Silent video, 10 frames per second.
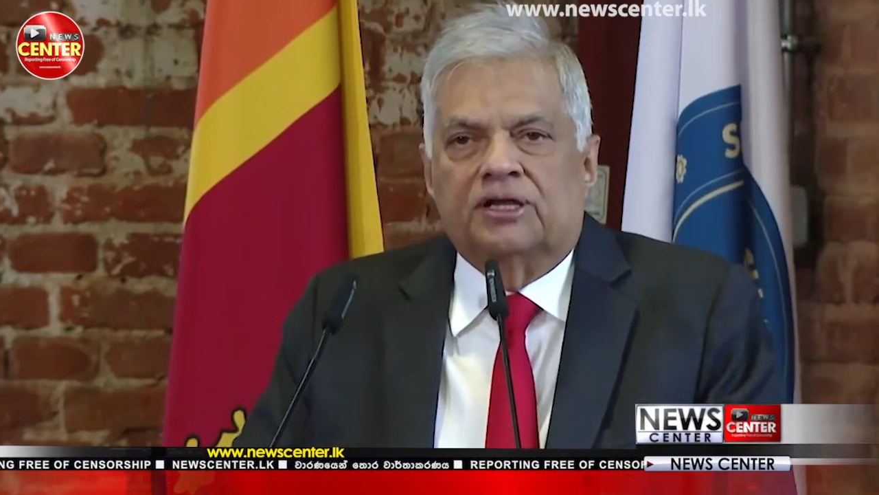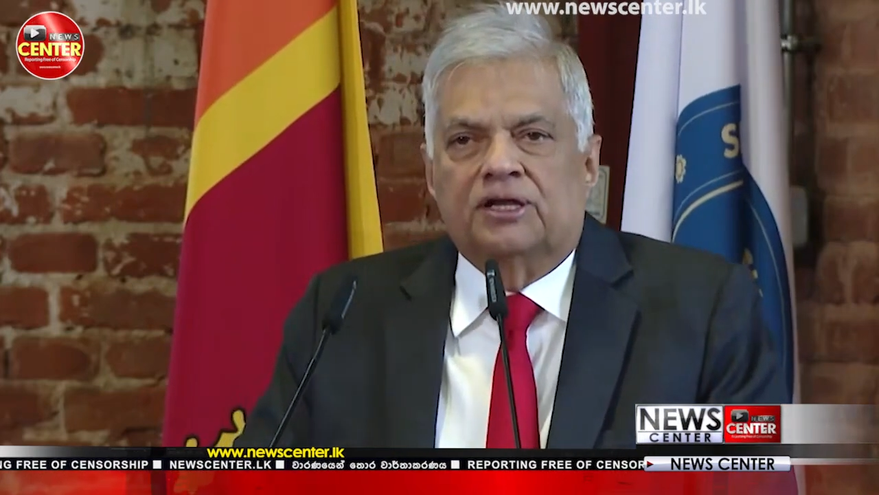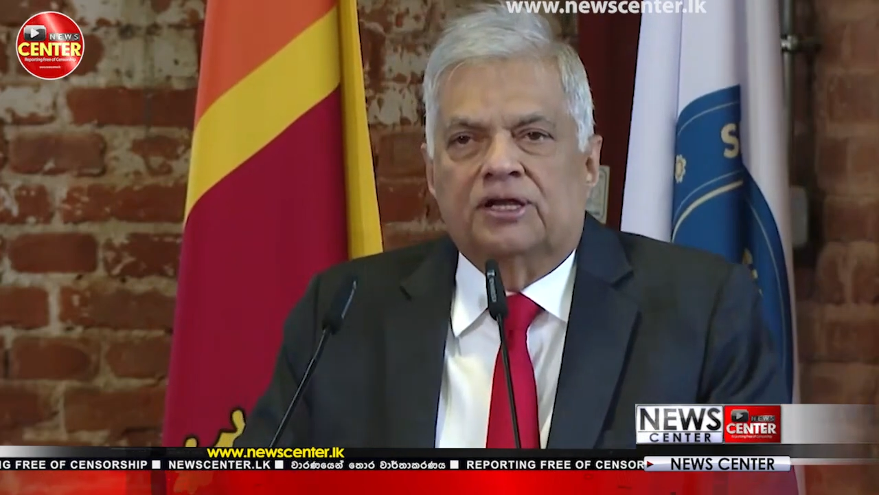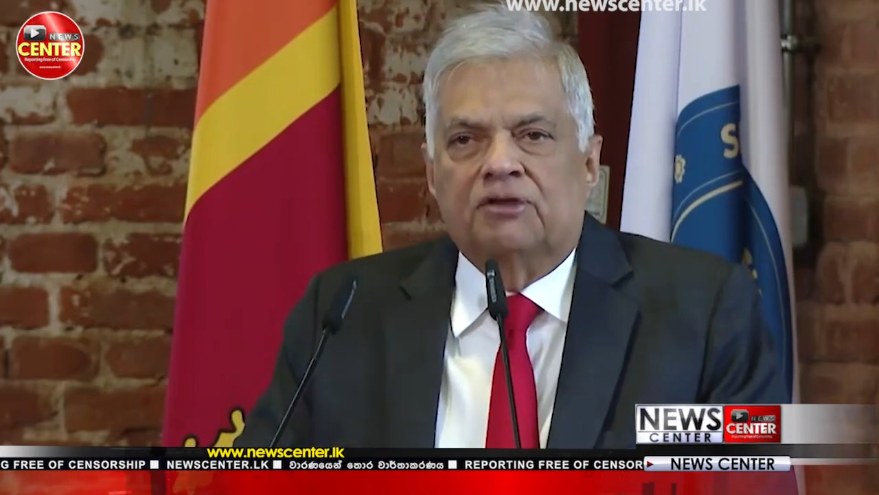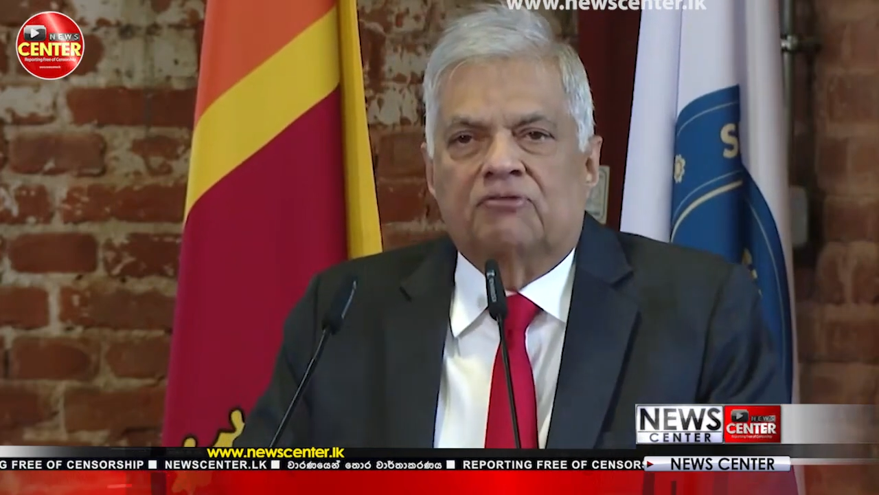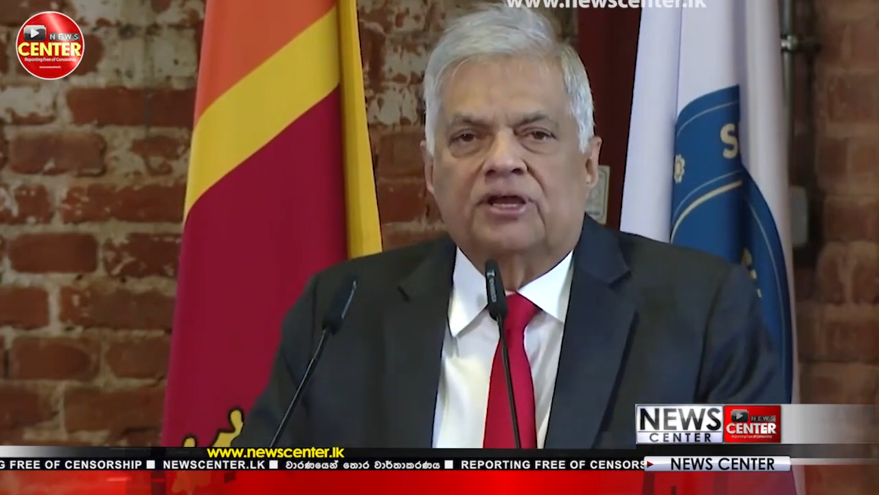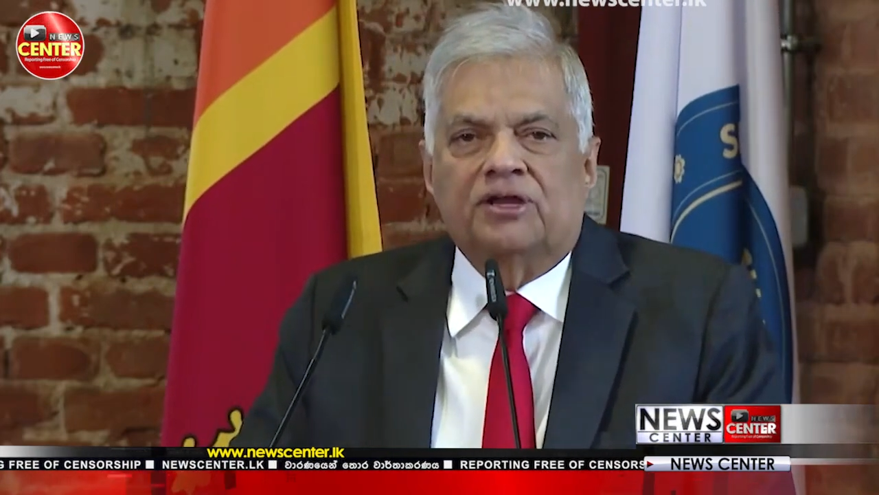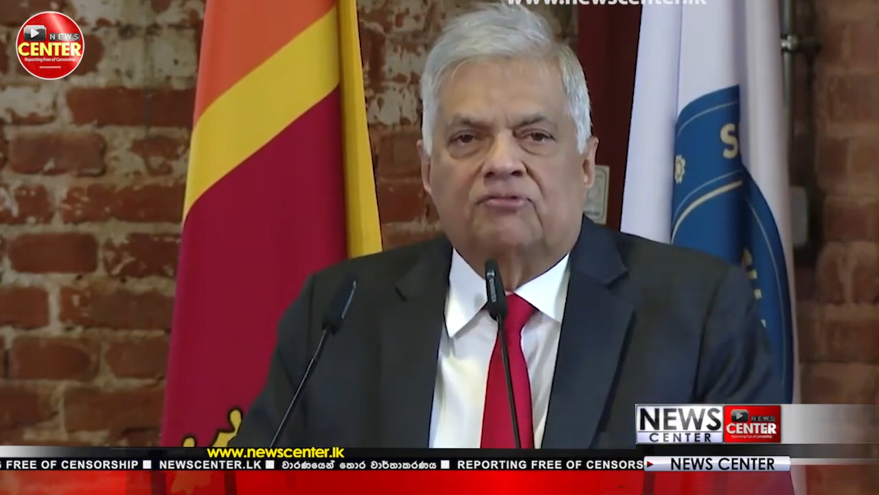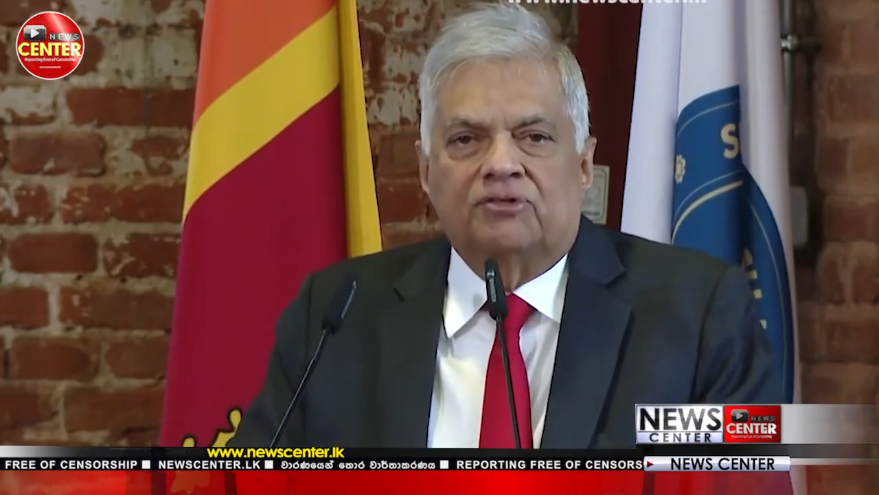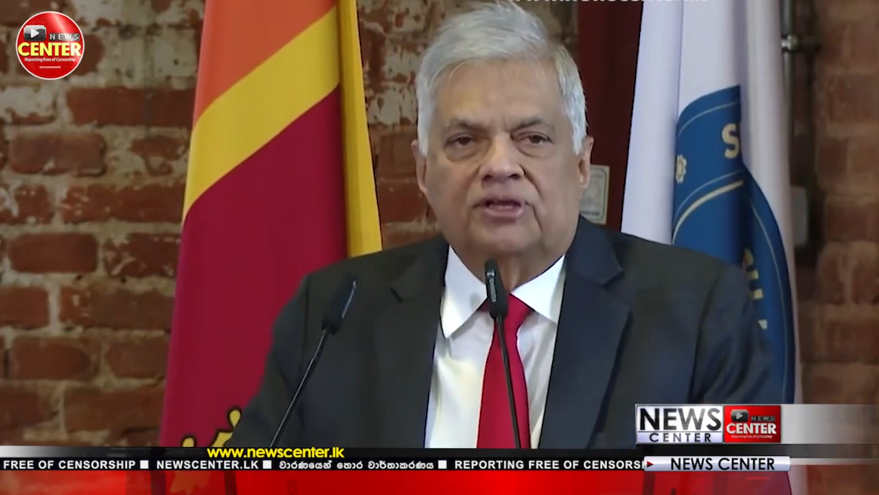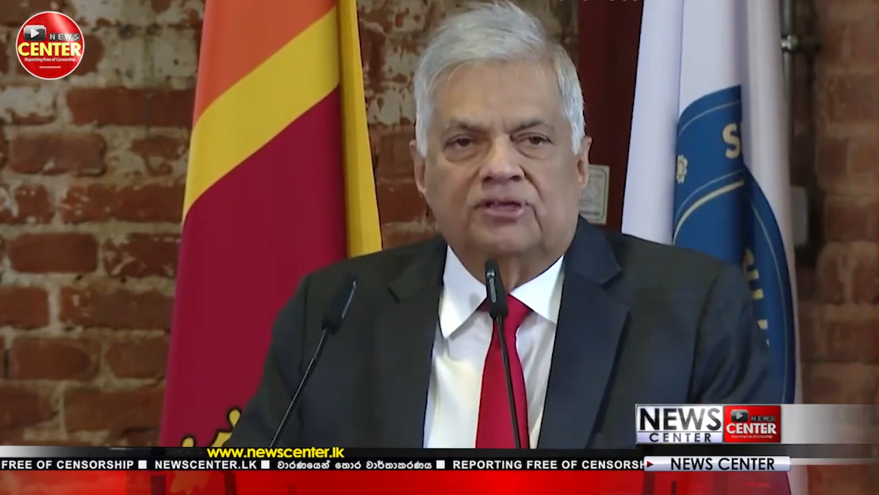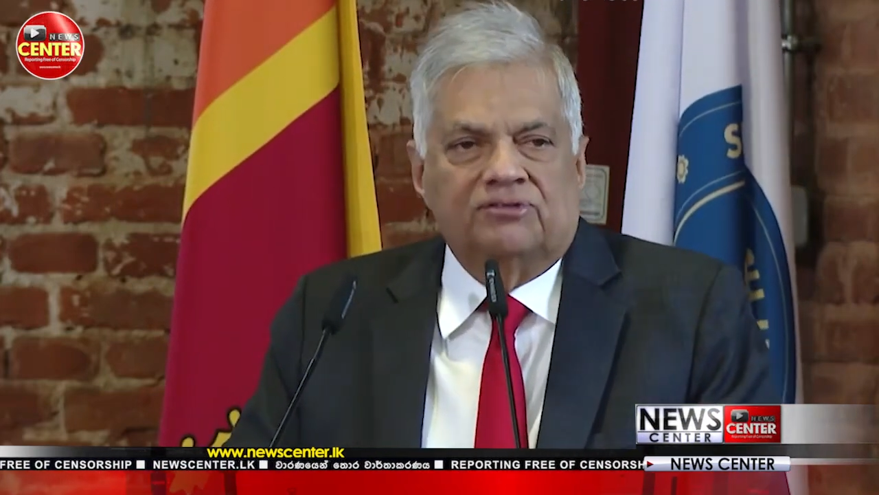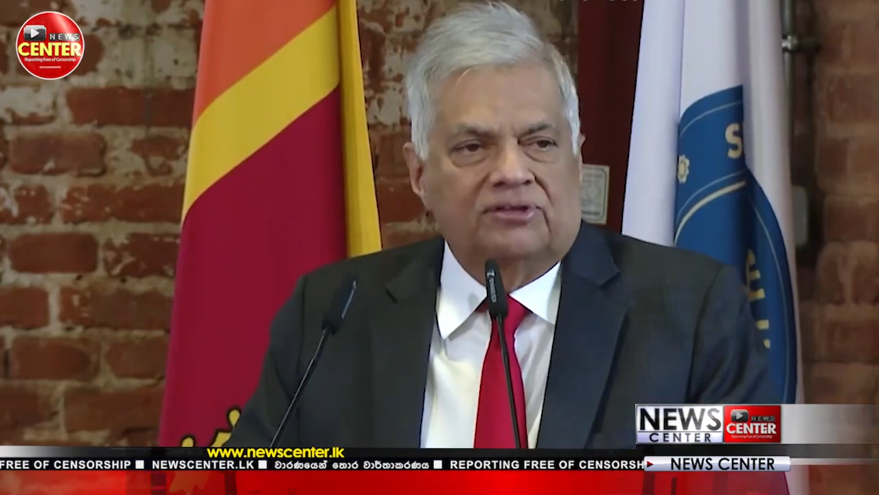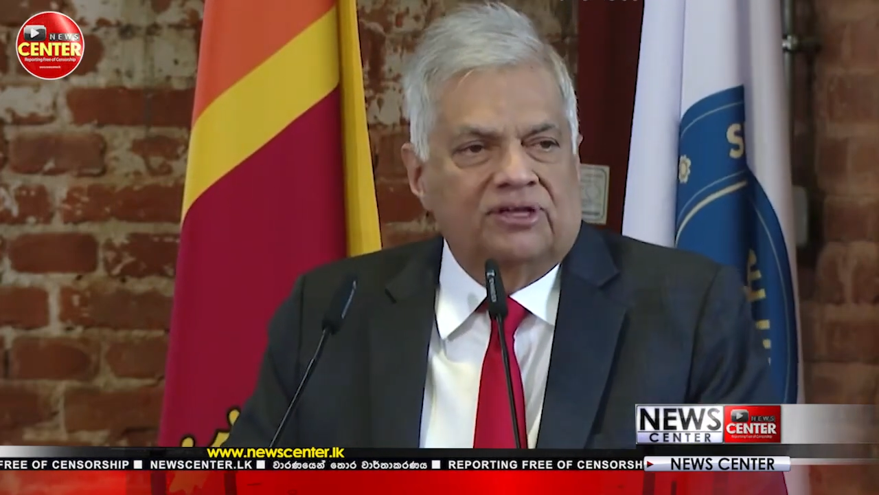newer entries